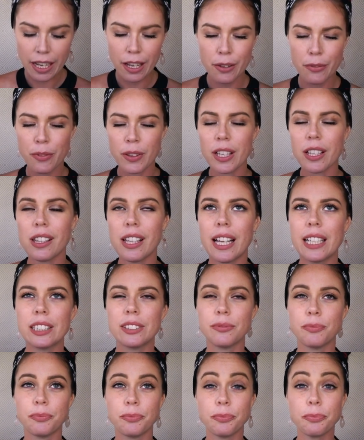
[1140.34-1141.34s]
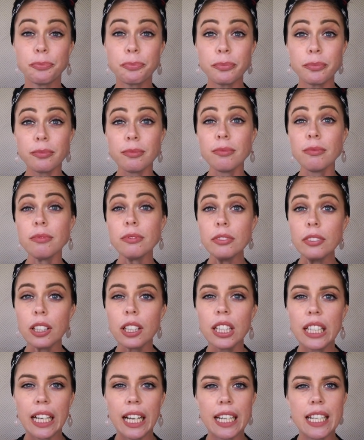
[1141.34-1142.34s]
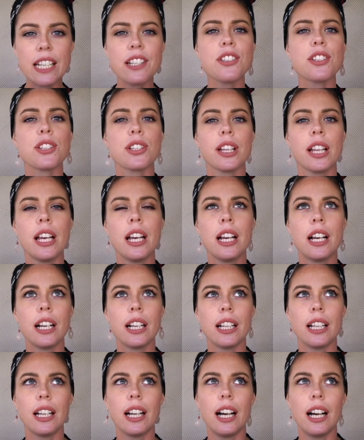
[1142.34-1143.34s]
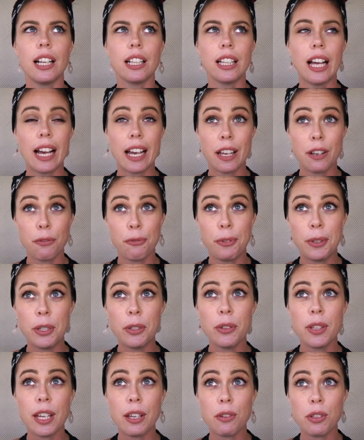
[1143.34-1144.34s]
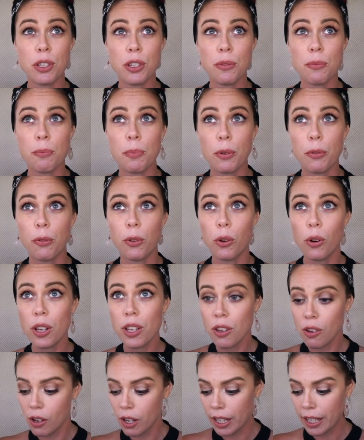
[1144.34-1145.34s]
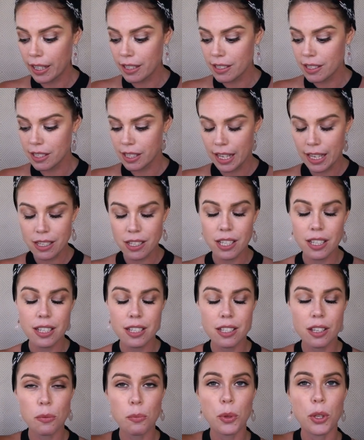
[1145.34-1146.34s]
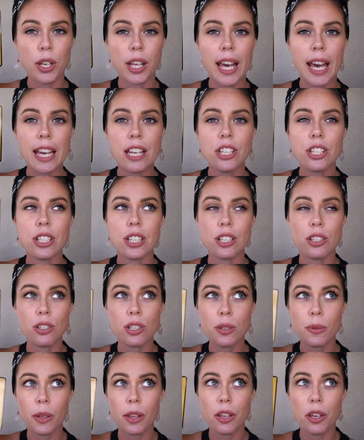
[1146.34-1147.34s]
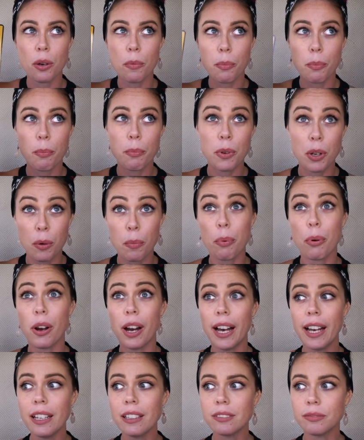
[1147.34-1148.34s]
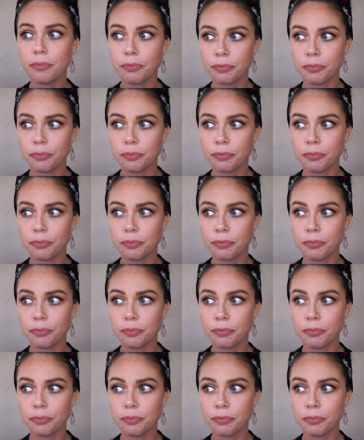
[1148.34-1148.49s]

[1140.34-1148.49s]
I feel like I need to, I can feel that before you guys get to this communication and you swallow your pride,